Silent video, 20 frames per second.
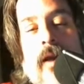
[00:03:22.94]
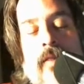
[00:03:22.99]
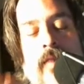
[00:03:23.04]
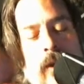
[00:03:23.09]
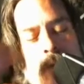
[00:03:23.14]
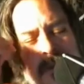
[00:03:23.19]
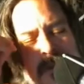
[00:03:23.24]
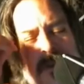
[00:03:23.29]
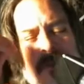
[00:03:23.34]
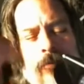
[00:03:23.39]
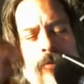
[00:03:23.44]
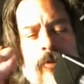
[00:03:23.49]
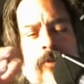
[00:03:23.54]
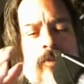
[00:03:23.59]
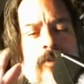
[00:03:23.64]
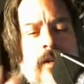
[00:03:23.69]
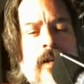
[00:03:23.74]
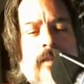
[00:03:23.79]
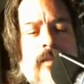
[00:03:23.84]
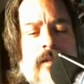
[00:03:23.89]
that was the
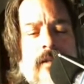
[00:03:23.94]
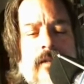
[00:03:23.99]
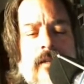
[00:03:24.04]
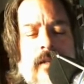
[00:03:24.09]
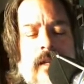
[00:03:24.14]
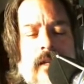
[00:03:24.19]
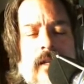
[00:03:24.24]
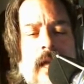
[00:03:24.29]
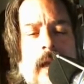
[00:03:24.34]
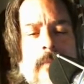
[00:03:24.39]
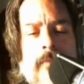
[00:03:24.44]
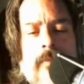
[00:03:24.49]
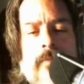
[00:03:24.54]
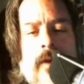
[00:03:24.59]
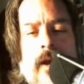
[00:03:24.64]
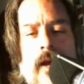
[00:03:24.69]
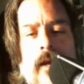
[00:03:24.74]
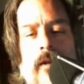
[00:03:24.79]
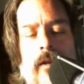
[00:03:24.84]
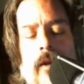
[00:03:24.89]
first thought that came to
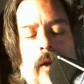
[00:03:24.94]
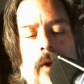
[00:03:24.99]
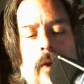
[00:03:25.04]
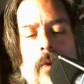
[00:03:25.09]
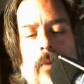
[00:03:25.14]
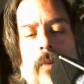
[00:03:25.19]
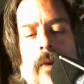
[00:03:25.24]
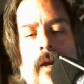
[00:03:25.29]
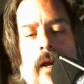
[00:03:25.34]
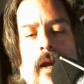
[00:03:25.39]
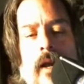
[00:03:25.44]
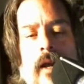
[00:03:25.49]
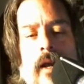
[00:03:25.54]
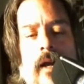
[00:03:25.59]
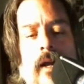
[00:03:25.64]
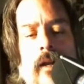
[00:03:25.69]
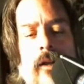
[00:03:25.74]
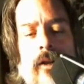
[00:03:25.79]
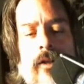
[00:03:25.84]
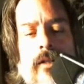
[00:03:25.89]
mind when
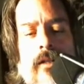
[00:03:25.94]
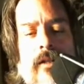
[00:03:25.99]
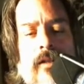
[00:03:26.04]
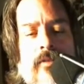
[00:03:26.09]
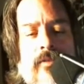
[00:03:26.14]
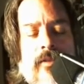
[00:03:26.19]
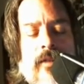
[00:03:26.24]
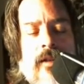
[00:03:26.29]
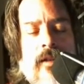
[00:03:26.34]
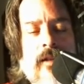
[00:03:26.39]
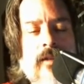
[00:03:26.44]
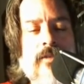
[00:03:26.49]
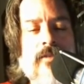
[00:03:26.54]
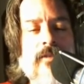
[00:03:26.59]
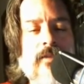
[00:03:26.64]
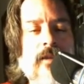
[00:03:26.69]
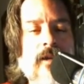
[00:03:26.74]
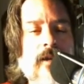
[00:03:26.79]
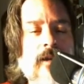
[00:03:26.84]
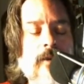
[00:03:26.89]
I looked at
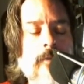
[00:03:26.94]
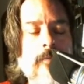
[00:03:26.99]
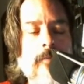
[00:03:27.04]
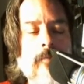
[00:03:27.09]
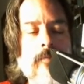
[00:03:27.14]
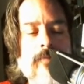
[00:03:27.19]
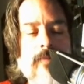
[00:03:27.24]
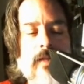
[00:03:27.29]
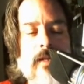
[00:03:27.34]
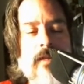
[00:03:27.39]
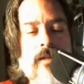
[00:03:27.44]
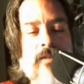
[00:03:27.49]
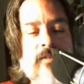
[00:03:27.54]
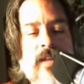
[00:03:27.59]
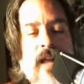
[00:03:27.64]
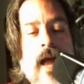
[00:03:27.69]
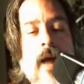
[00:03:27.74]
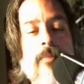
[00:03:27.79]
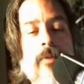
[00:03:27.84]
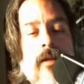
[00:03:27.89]
this
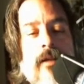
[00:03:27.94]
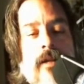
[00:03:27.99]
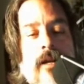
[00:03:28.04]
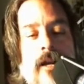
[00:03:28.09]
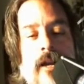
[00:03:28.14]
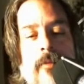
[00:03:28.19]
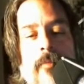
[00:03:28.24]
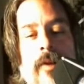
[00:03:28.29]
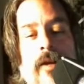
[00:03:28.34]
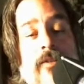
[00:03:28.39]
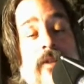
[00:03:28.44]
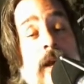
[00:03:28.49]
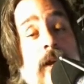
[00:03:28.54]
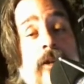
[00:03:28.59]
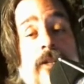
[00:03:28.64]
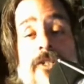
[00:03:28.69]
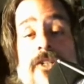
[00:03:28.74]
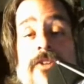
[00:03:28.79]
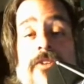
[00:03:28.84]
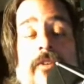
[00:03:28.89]
tablet, because I
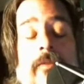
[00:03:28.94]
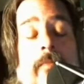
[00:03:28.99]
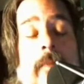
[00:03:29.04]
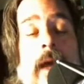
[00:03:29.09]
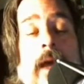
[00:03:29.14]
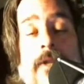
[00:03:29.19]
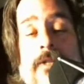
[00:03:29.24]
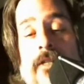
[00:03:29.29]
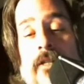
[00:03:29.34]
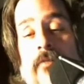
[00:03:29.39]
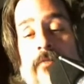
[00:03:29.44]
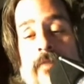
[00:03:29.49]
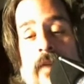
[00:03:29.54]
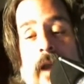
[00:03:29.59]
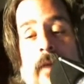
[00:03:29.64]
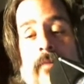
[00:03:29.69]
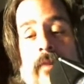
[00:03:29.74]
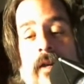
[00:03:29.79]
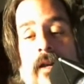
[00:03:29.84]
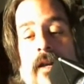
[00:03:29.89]
could just imagine a
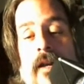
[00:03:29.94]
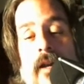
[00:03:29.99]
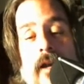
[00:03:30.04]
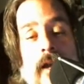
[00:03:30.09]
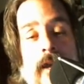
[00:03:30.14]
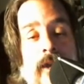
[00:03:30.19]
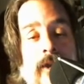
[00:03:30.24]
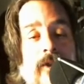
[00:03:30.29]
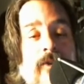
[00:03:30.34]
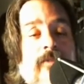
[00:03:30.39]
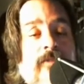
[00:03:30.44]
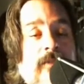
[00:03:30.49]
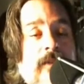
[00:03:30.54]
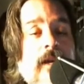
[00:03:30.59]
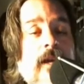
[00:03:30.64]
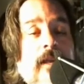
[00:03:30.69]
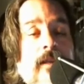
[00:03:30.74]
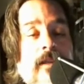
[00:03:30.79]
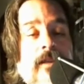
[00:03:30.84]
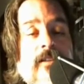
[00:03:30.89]
family
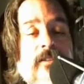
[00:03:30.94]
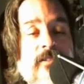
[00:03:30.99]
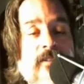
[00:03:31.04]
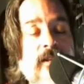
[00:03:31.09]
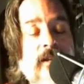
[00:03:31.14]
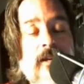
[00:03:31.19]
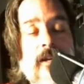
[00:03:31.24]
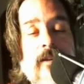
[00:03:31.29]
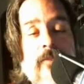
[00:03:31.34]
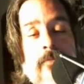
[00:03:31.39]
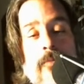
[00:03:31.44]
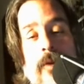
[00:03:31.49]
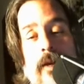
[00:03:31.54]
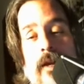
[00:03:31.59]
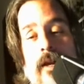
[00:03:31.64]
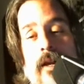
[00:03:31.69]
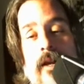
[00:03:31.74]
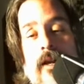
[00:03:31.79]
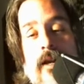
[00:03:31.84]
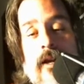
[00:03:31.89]
seeing this
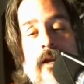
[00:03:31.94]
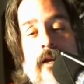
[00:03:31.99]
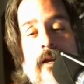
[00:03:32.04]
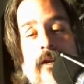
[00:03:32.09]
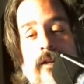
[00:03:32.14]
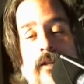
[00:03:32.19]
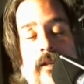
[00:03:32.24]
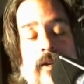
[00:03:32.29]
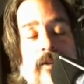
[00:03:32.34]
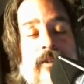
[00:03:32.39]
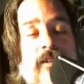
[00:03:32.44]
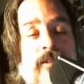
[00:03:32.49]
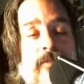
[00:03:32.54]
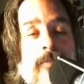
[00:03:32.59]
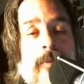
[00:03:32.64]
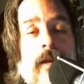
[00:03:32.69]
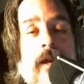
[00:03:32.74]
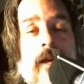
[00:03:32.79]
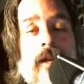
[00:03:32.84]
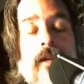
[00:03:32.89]
being
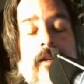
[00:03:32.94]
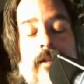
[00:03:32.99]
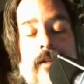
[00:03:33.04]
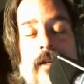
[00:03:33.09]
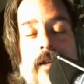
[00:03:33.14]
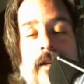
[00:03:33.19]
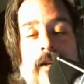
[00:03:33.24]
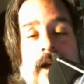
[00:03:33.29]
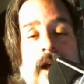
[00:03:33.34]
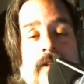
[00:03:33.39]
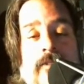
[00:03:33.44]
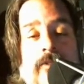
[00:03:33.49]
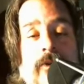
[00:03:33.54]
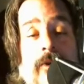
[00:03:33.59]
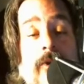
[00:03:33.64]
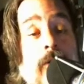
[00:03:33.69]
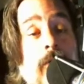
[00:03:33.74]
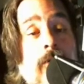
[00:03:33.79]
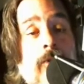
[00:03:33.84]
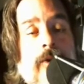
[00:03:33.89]
displayed at Costco
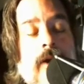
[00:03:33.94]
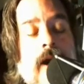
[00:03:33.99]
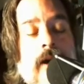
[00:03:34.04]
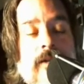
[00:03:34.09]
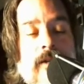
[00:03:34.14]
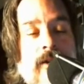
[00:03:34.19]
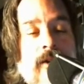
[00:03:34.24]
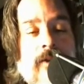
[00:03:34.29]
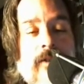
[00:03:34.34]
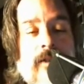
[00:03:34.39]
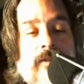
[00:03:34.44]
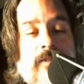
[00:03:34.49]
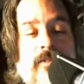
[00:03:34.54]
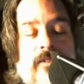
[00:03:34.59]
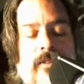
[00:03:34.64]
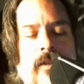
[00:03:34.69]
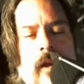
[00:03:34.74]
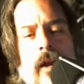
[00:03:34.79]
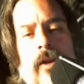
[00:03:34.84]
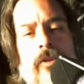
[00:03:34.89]
and go, oh God, this
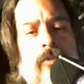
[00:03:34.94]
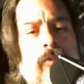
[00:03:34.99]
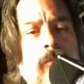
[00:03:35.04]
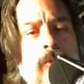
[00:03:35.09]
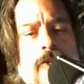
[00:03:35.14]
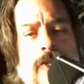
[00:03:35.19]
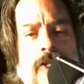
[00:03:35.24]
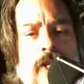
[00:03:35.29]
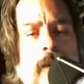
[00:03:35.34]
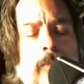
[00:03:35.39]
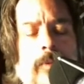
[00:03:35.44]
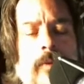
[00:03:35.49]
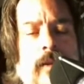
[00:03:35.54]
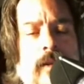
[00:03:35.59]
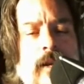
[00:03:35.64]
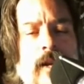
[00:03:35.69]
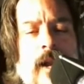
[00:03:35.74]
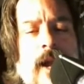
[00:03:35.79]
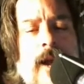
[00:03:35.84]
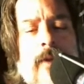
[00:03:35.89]
is so much cheaper
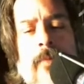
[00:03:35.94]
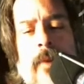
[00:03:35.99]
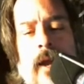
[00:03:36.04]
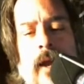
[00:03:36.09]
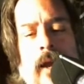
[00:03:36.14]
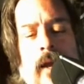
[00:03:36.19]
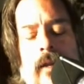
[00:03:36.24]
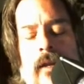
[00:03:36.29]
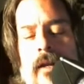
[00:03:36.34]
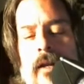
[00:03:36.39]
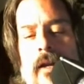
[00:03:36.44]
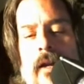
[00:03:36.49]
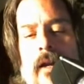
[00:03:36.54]
than an iPad.